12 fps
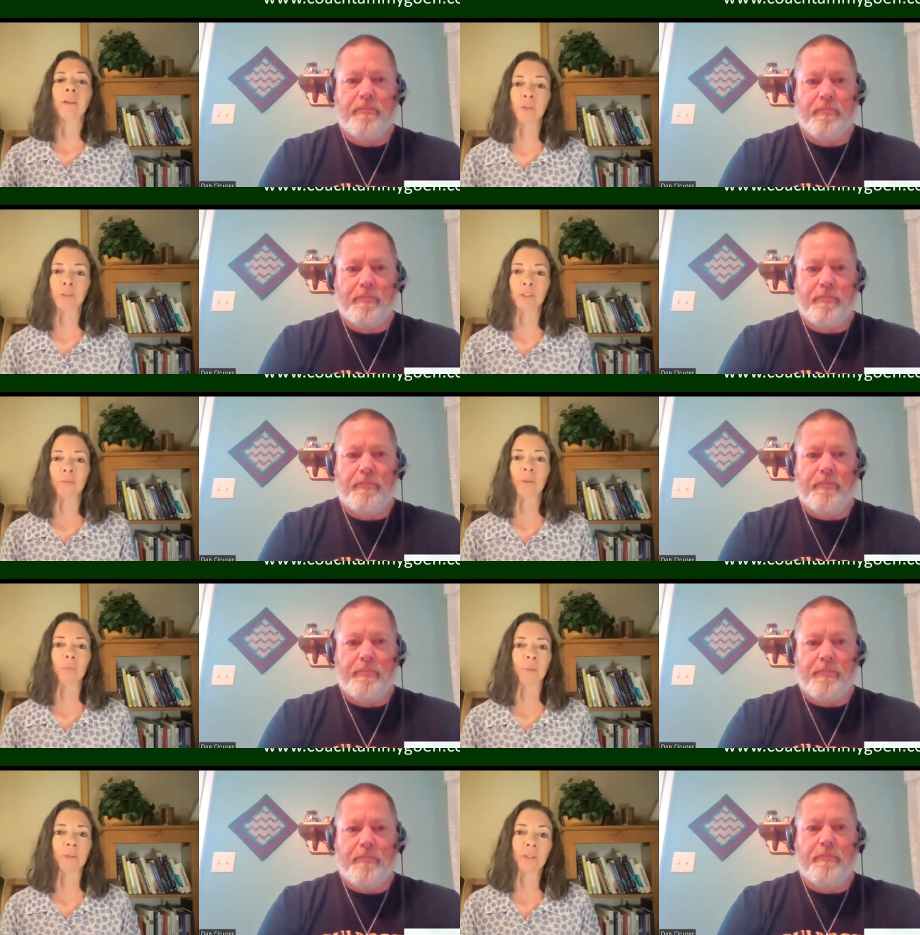Speaker 1: They're
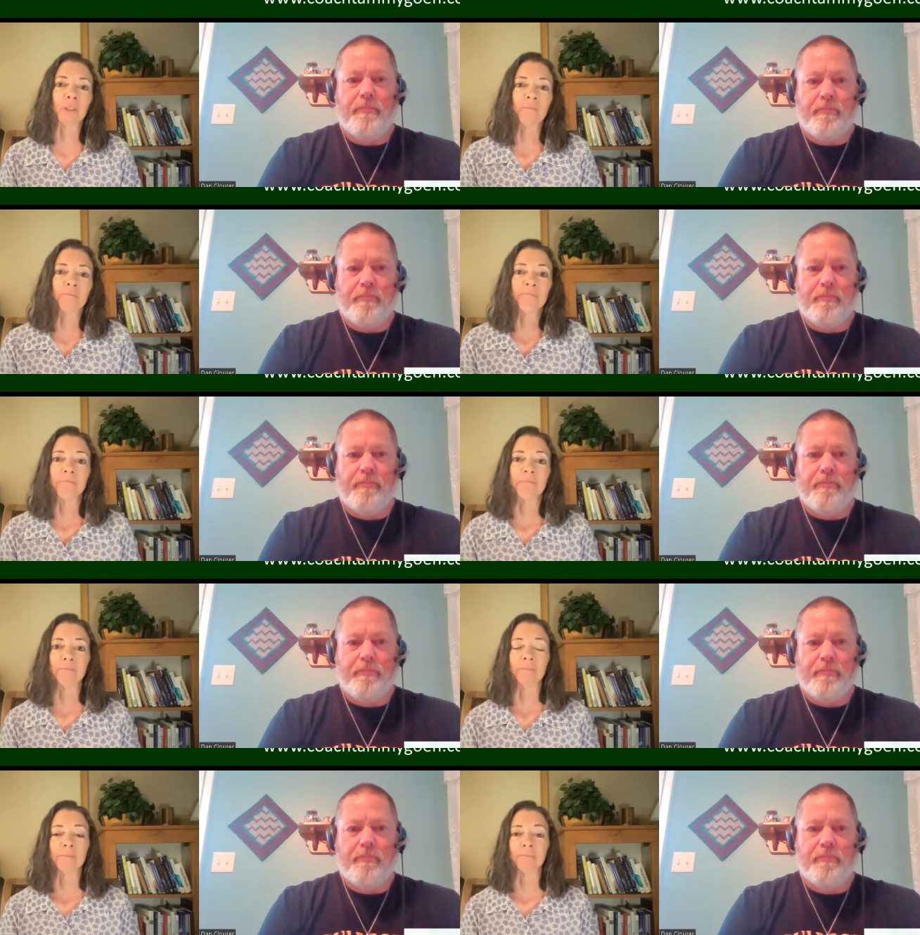different, but they're,
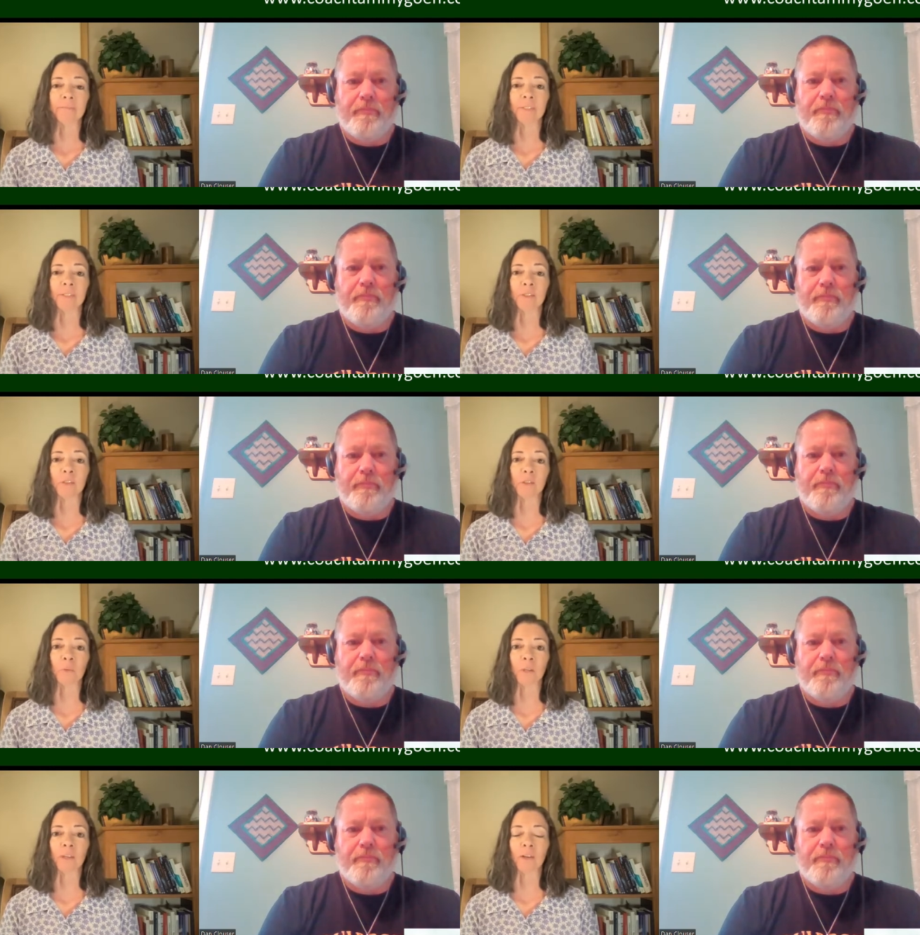it's just
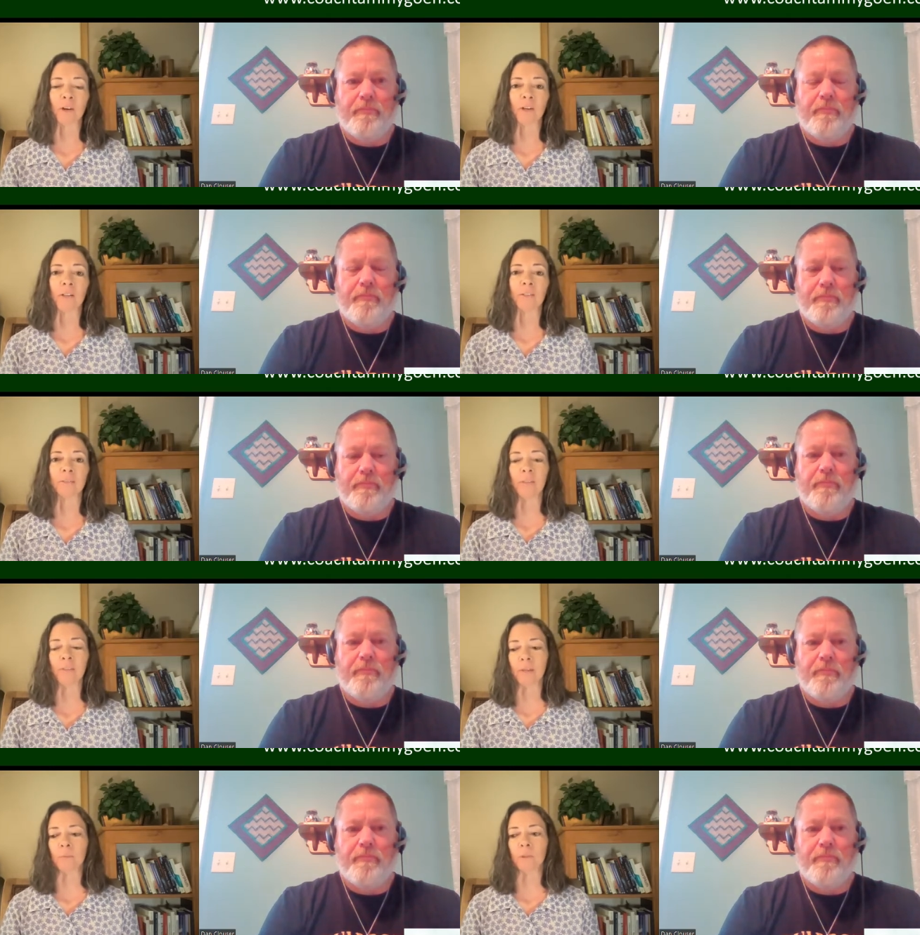the way they are.
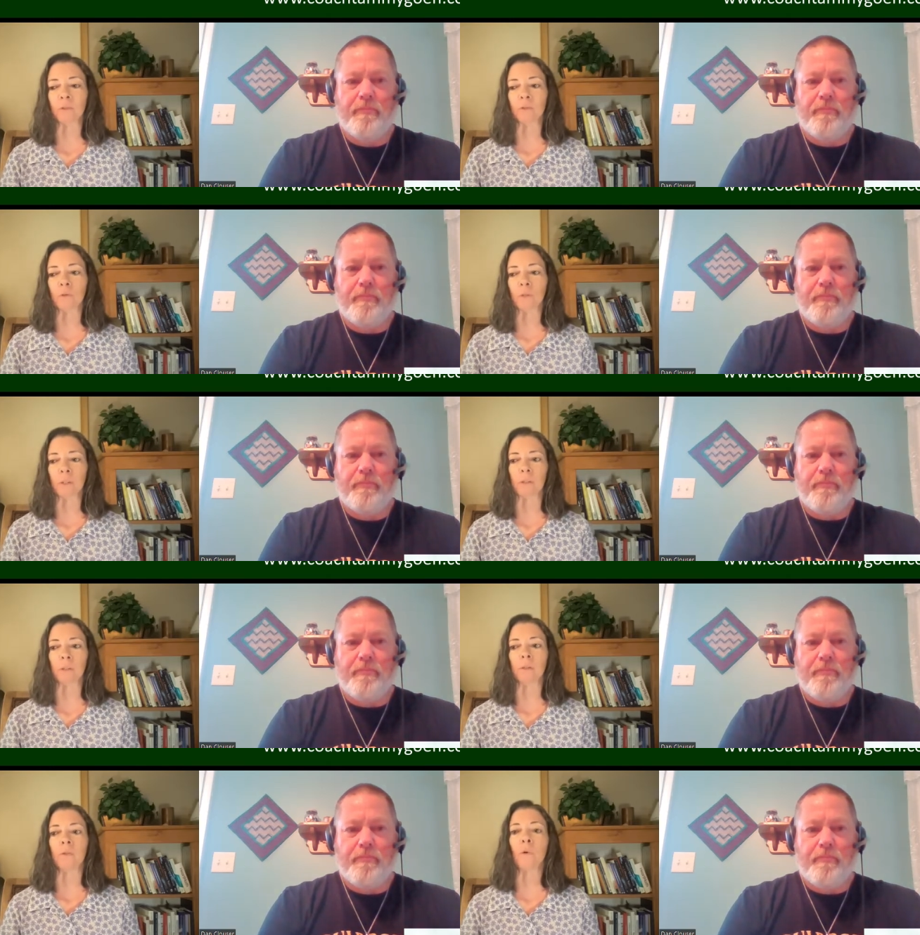And then once you
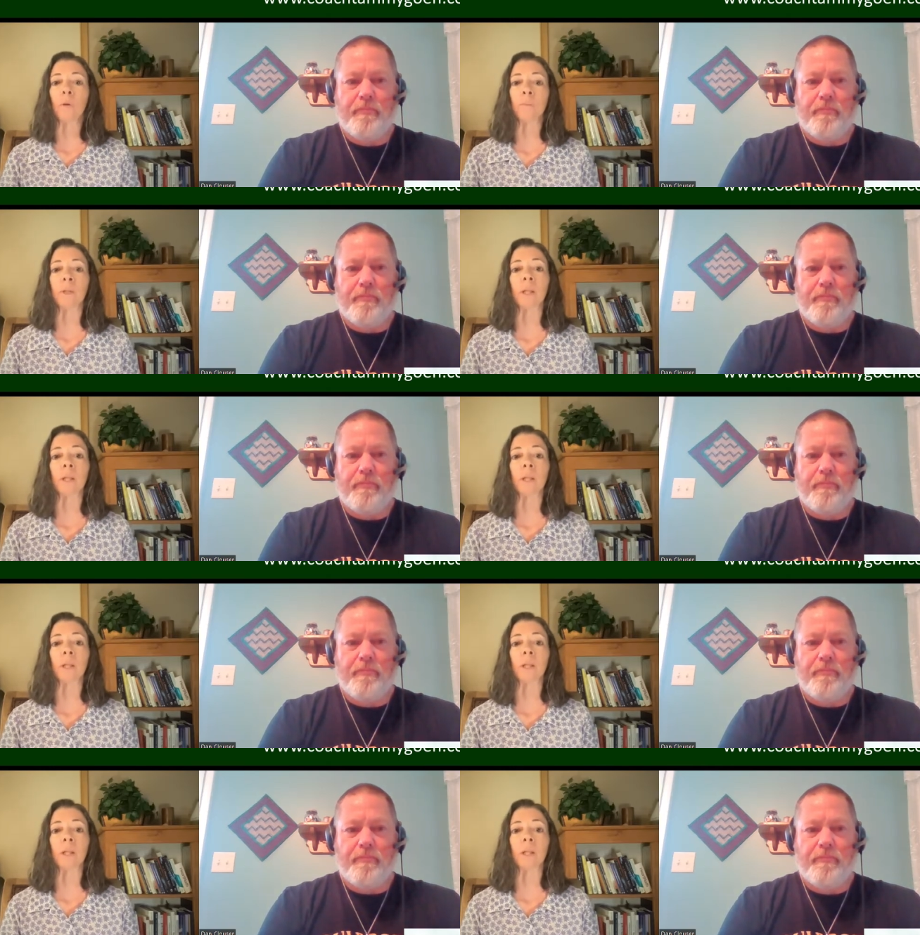can normalize
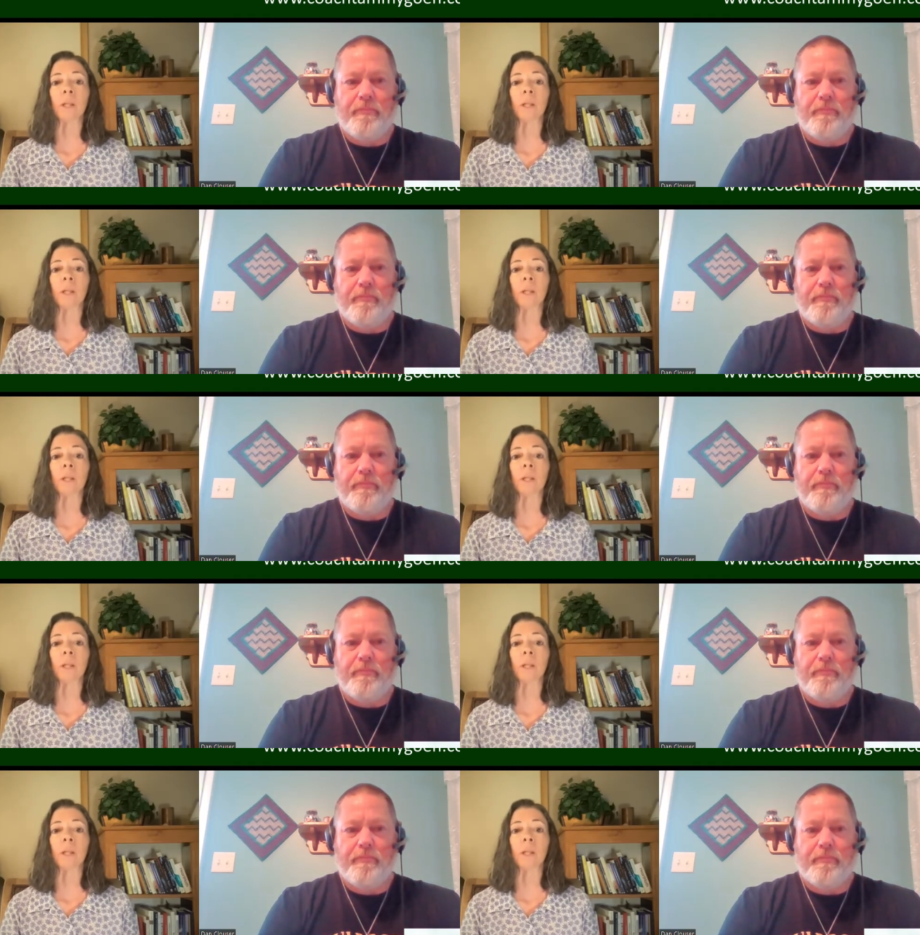all of that, it
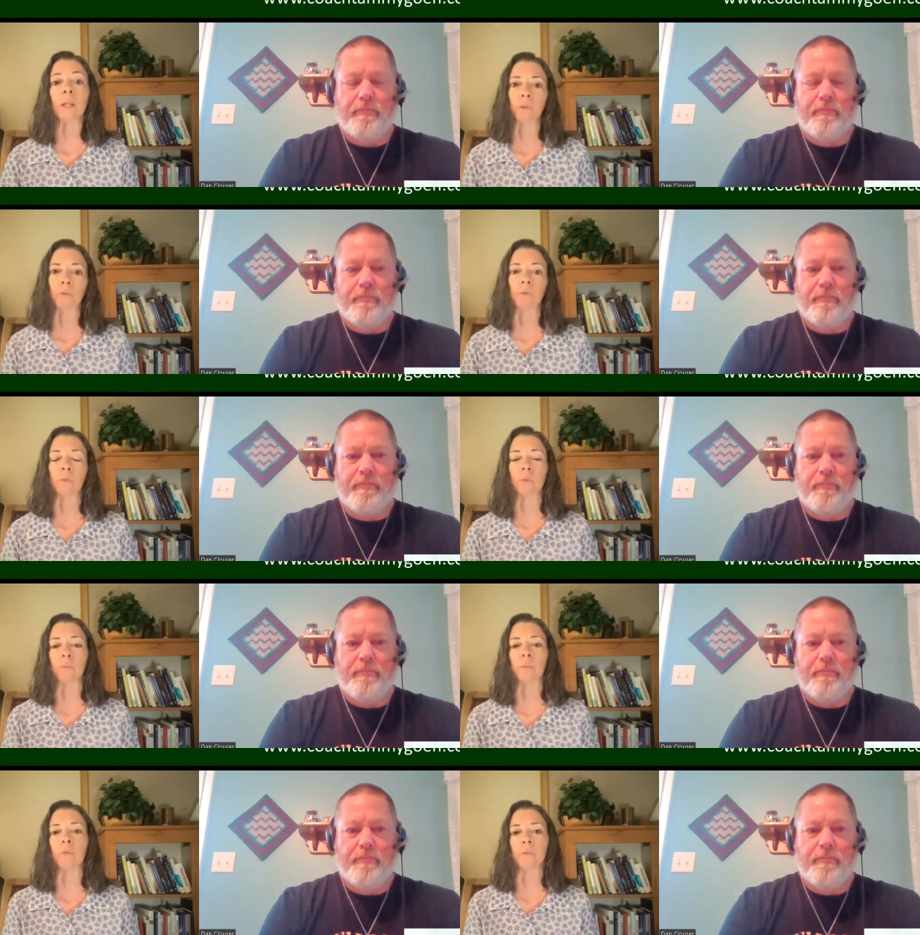helps, you know,
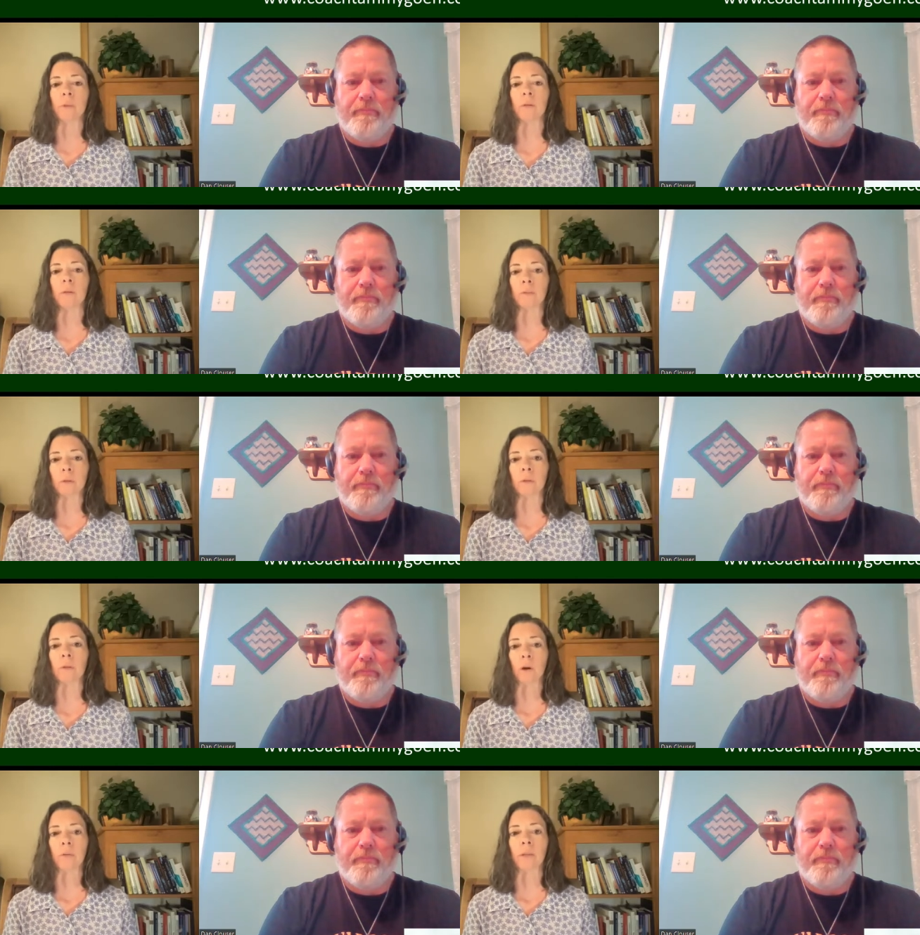you to move
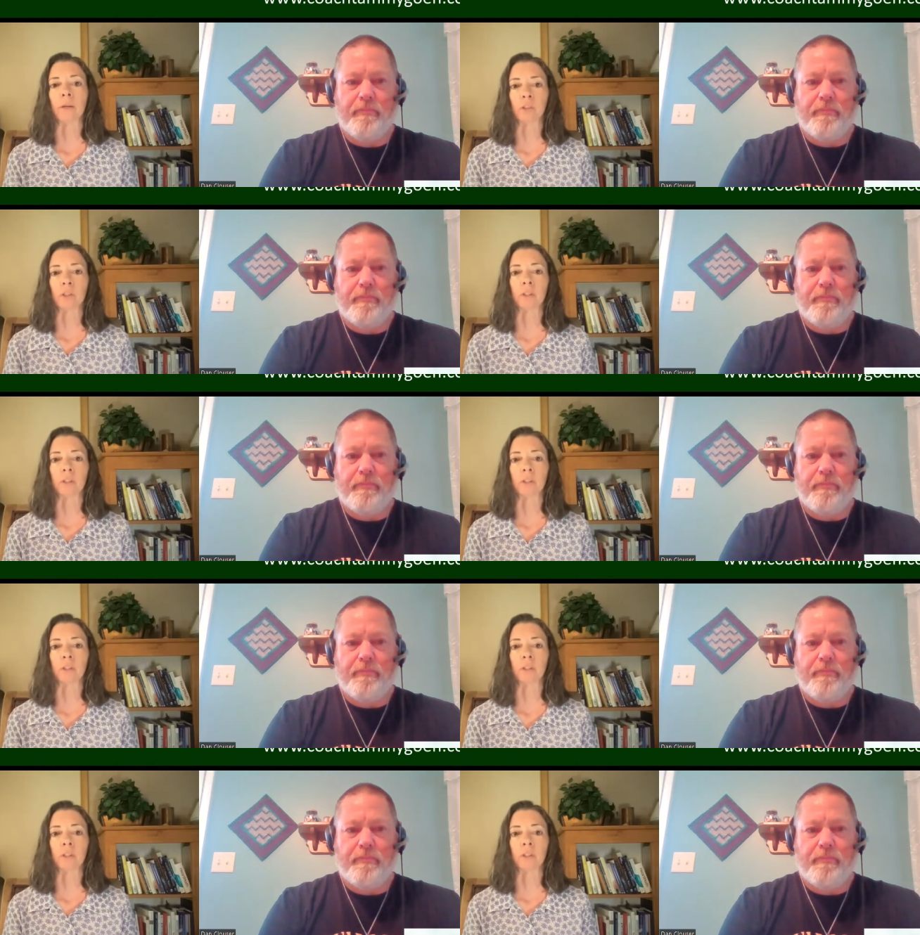along that